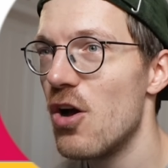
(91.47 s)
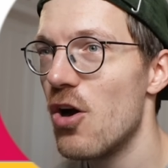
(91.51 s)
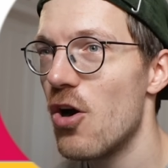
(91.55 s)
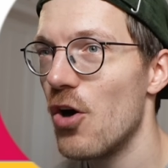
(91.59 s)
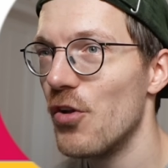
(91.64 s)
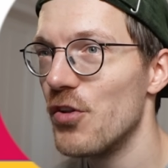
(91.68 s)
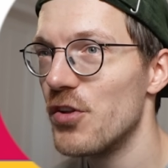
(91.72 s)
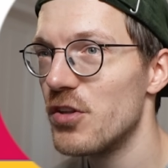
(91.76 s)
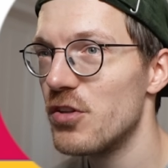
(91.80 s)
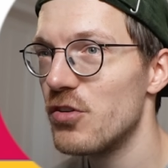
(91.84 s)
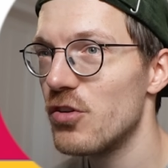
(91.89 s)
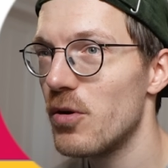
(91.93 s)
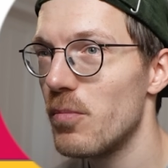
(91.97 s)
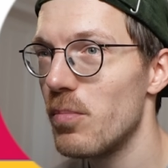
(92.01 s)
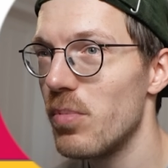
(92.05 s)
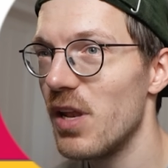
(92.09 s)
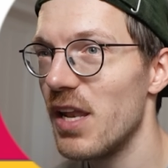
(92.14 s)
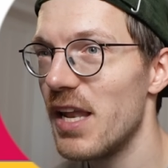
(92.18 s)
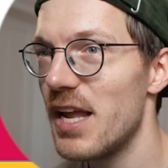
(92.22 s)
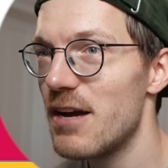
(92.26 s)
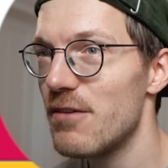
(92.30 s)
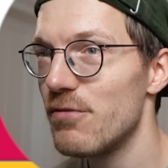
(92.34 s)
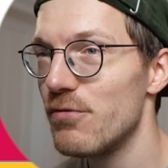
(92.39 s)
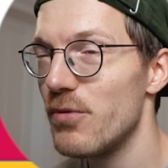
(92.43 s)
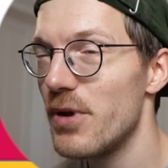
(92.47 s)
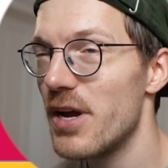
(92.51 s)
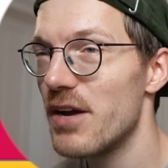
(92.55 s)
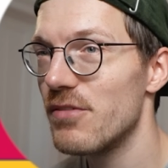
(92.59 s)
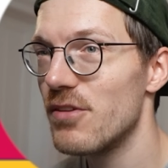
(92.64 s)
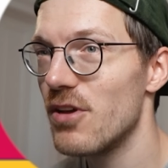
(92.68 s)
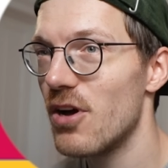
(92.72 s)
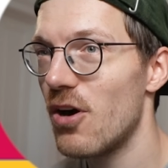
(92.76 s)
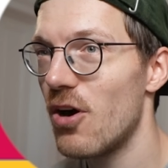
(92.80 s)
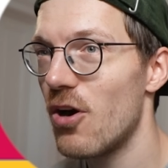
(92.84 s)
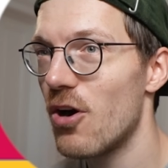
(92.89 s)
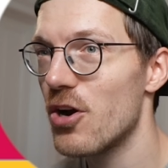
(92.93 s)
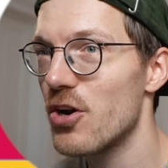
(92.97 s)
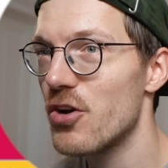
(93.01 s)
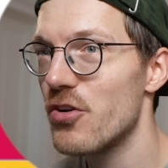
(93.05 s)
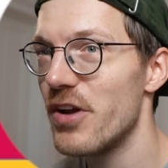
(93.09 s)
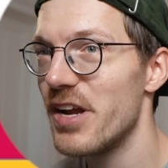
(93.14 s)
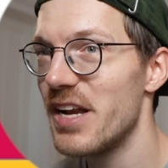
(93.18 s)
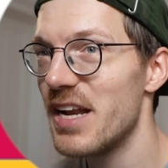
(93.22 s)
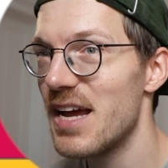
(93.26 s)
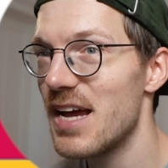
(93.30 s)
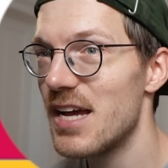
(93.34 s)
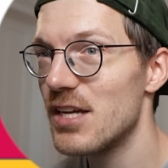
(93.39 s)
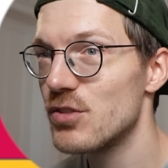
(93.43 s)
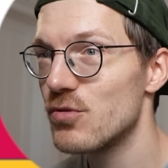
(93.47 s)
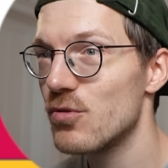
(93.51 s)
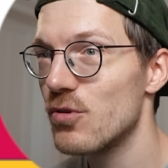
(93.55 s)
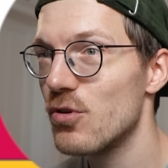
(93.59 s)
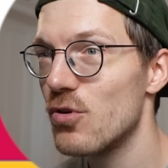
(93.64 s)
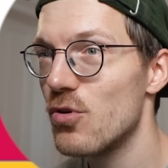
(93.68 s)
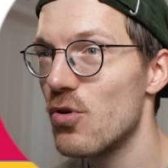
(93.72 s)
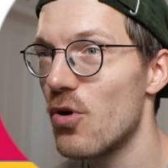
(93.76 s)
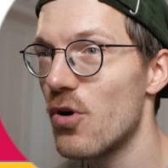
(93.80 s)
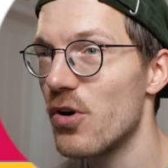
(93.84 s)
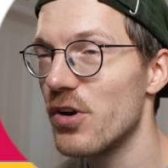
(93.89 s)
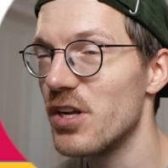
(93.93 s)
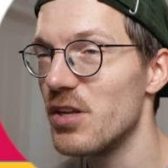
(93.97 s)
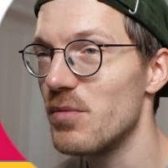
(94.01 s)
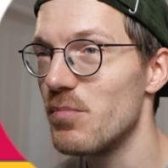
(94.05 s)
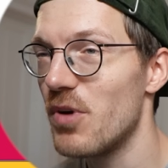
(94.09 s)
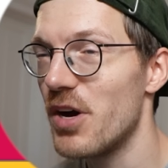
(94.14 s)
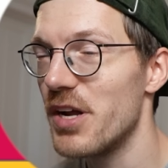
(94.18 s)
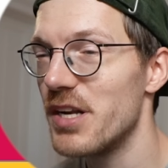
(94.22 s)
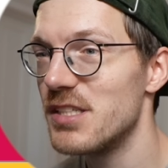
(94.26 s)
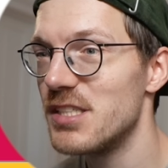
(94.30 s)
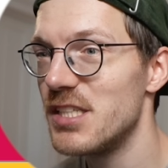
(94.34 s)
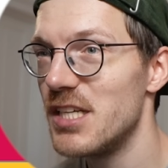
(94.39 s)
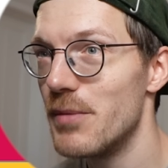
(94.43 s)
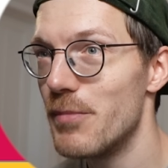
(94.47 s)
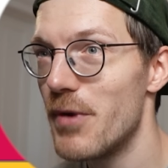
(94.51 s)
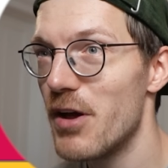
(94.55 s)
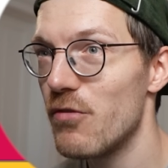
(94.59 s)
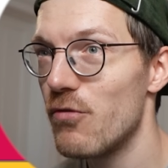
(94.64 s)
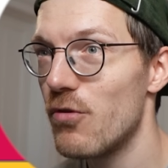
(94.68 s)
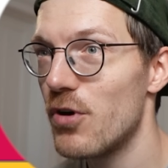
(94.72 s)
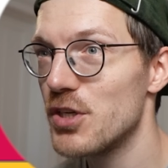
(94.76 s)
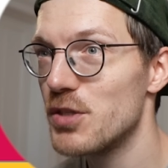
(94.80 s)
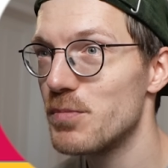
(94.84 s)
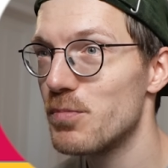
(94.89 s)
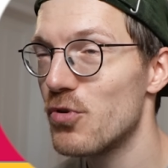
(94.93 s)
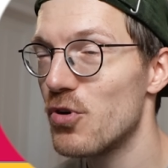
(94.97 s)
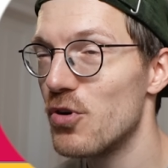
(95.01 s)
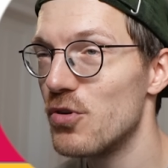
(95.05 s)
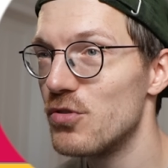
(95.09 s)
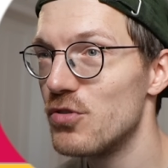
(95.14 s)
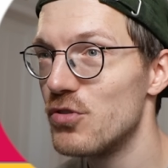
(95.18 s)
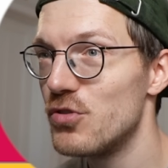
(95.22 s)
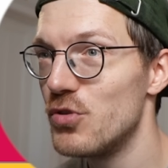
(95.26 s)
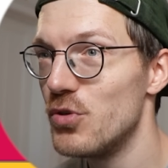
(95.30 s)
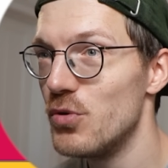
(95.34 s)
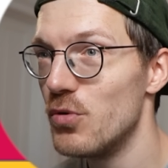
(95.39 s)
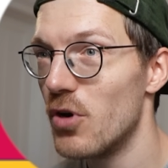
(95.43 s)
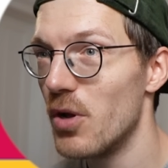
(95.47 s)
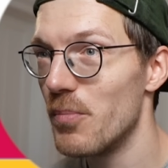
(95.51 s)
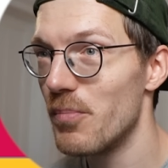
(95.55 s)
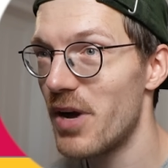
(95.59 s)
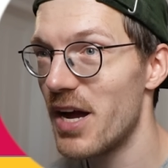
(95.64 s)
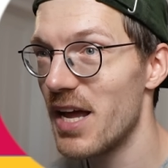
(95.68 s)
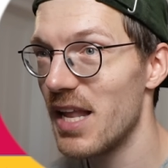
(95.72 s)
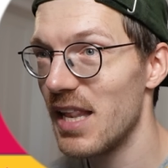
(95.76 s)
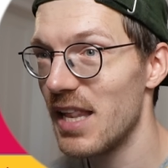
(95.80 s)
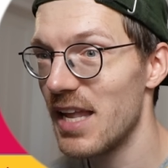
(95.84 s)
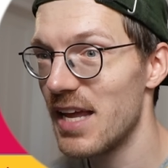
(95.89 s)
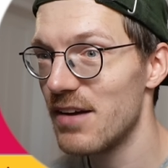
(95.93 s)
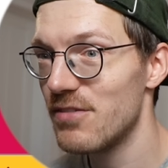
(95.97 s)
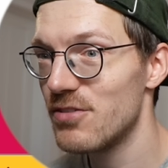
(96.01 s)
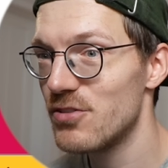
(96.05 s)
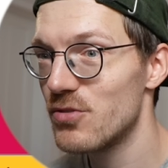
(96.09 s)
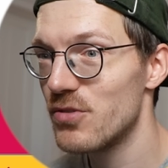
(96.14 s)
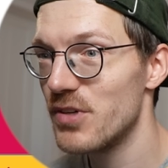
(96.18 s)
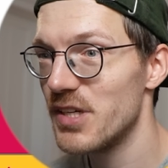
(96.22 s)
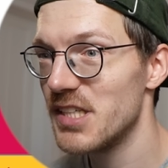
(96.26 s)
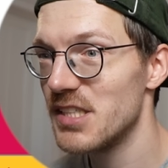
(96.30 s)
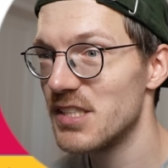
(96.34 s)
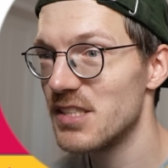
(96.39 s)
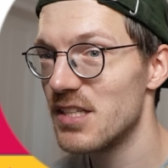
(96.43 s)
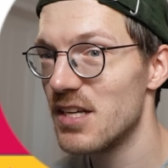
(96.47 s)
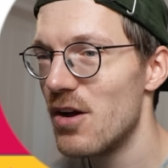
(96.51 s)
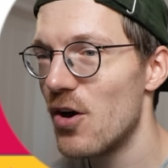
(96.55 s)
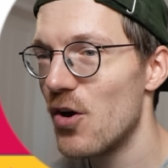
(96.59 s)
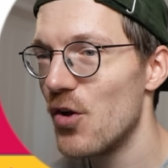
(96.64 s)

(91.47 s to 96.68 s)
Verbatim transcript: On the top left we have the heart rate as recorded by the C M F Watch Pro two on my left wrist.